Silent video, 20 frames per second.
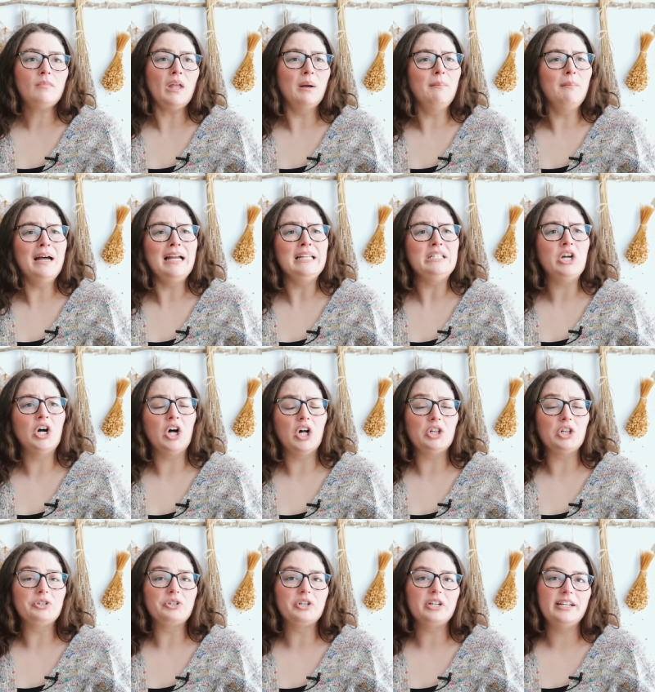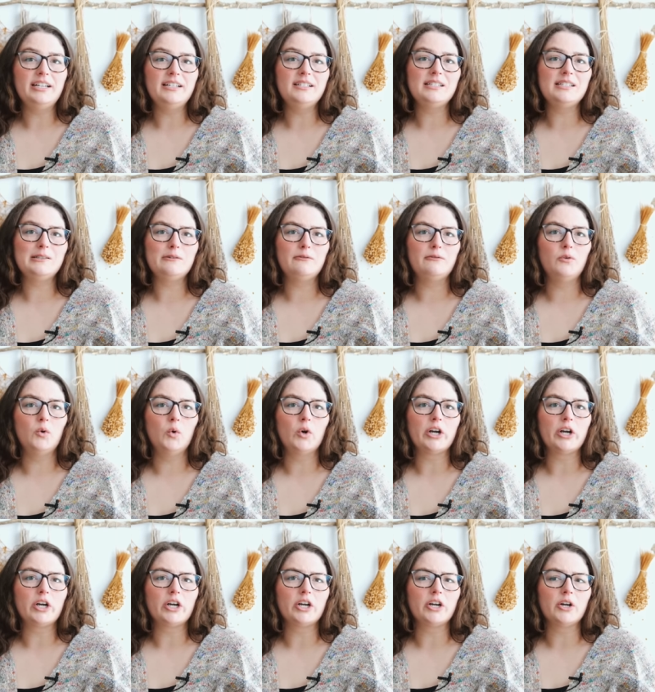My tolerance
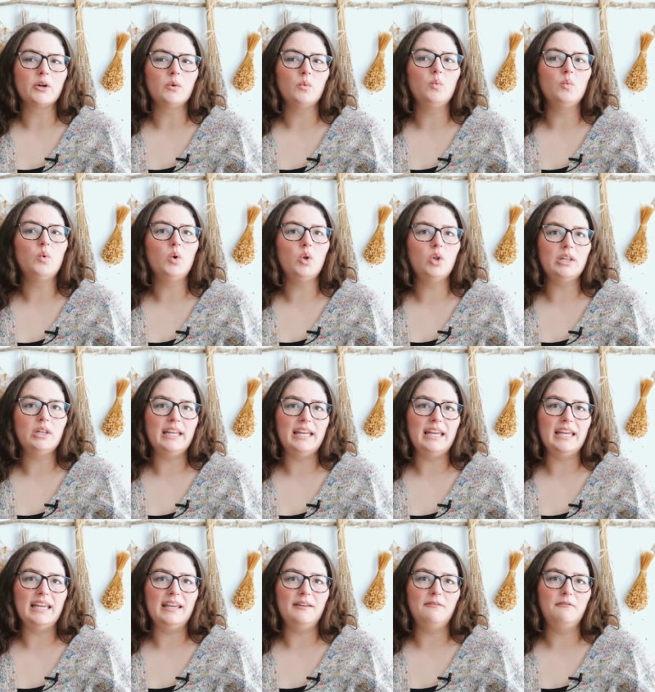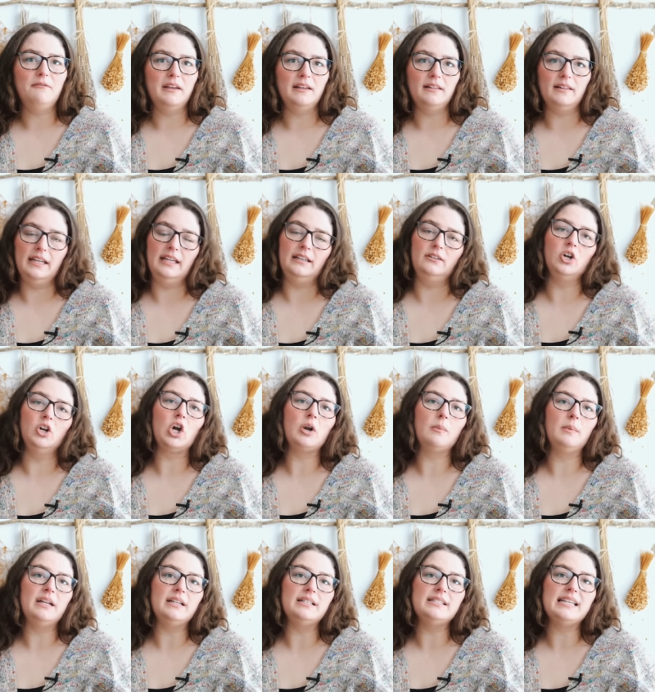for woolly feeling
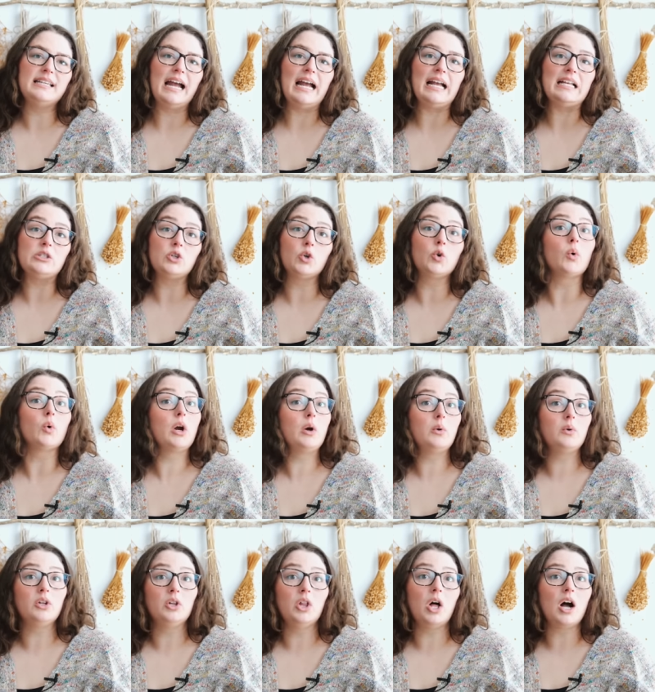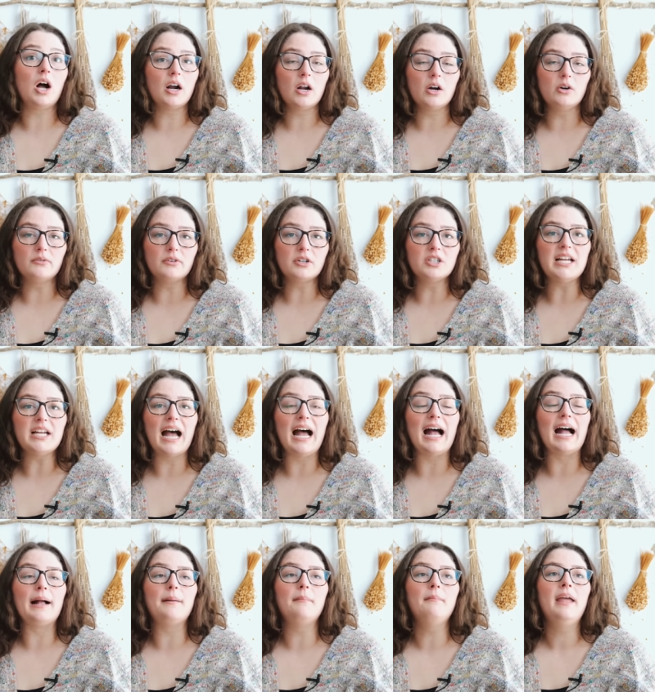garments has grown a lot over
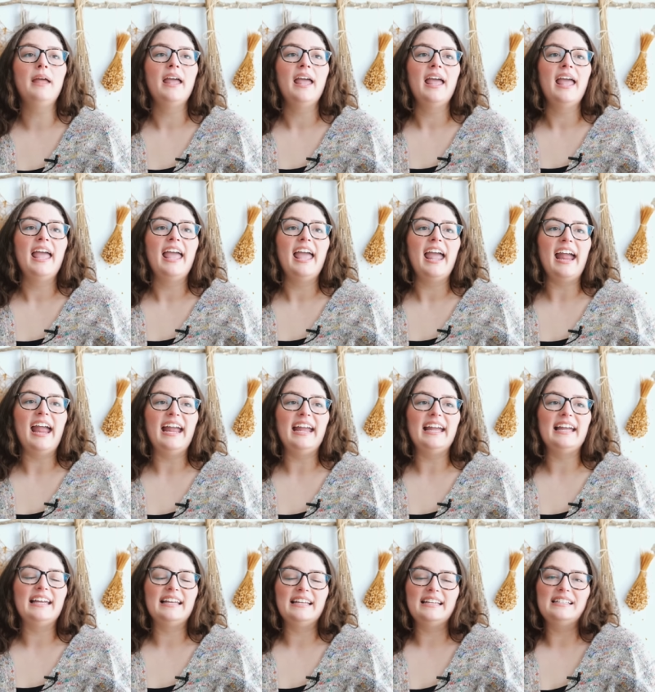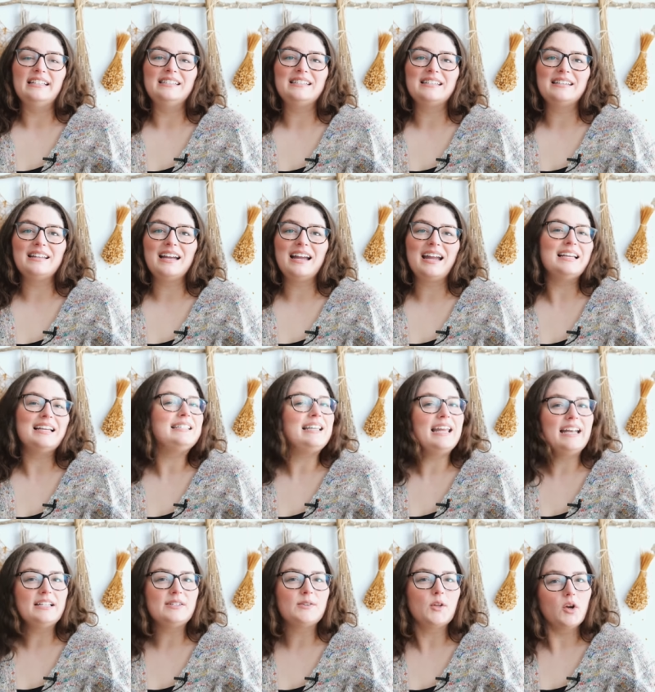time. And like I
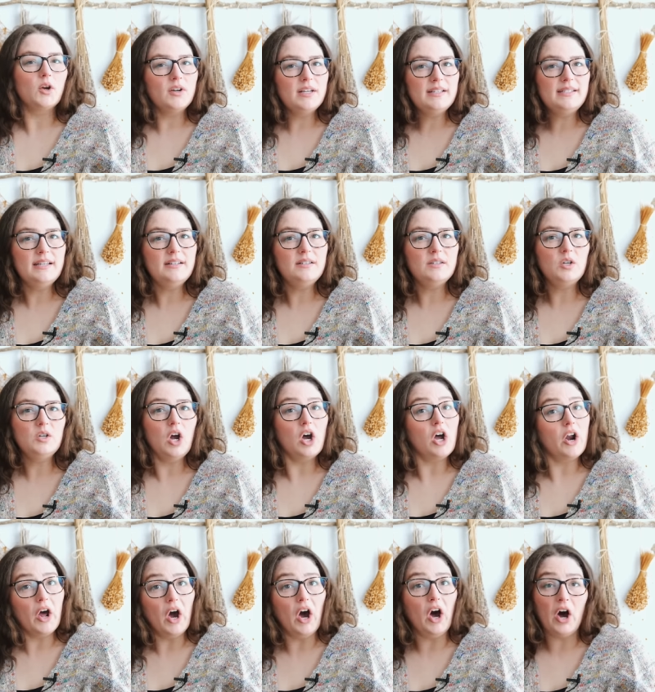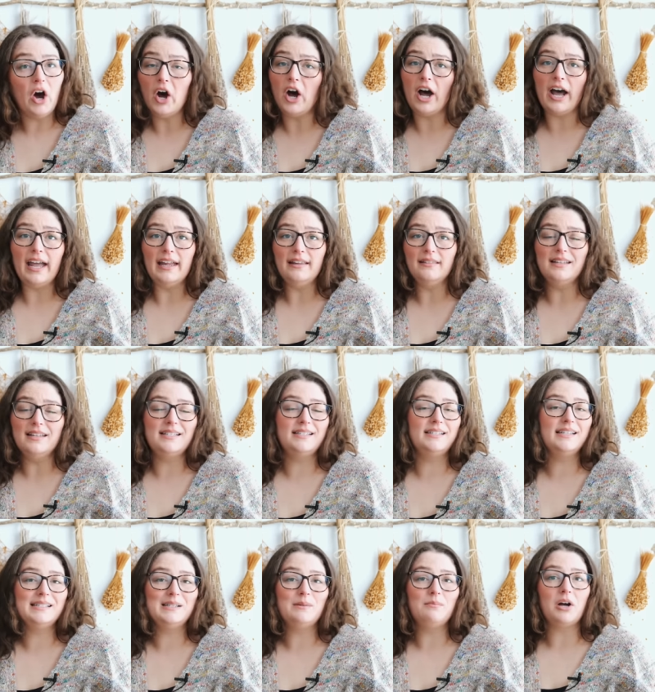said, as long as it's not hot, this
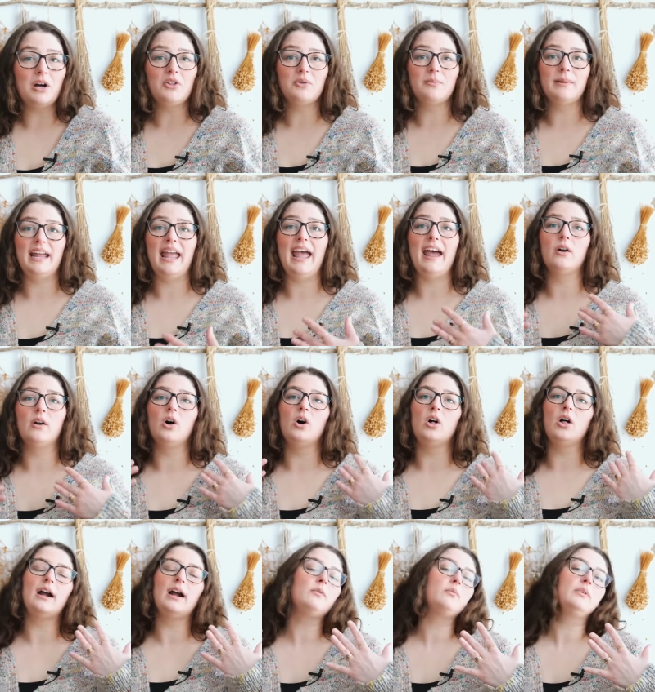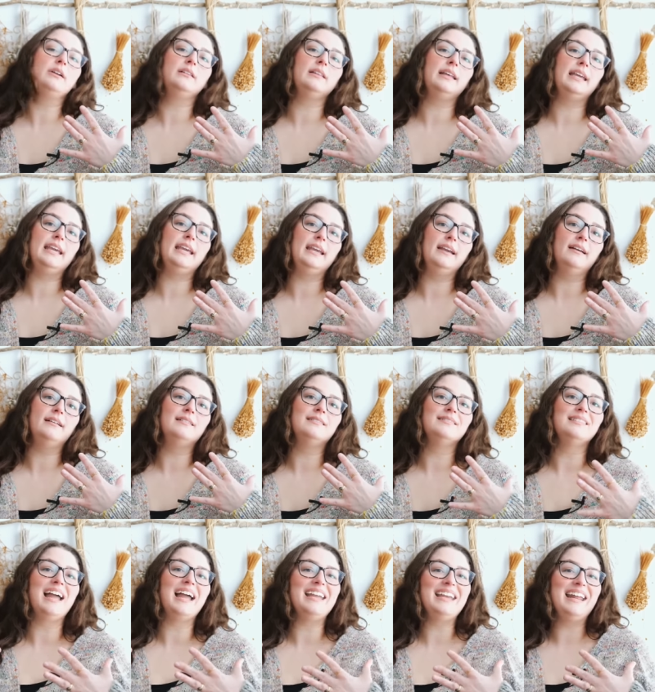doesn't bother me at all. I really
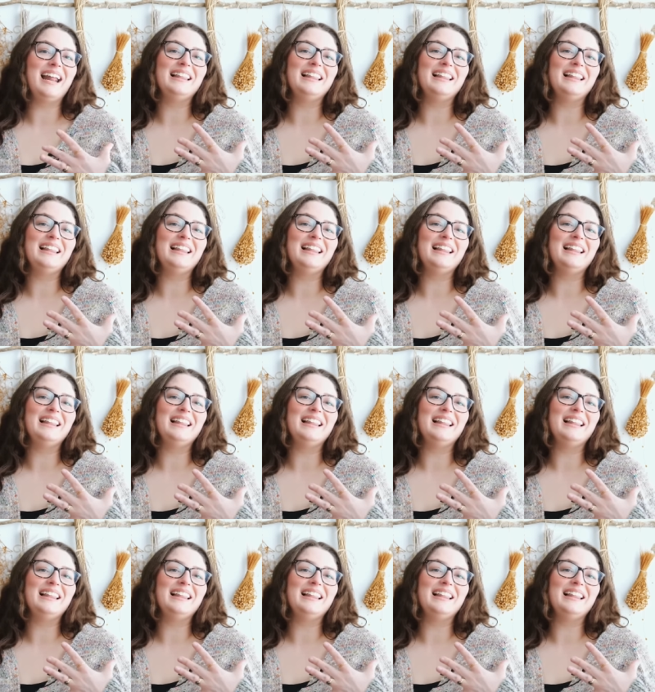like it.